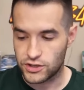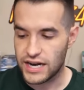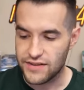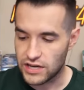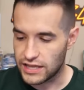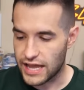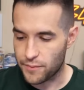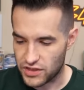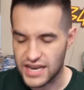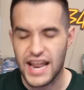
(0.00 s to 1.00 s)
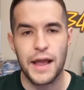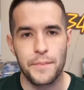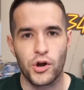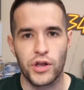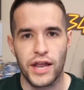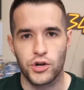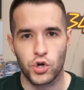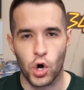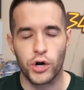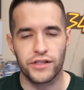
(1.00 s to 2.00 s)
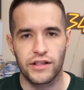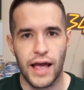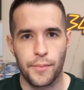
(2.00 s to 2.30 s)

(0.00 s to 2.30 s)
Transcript: There's not even a Labyrinth, the Nightmare yet, and you're guarding the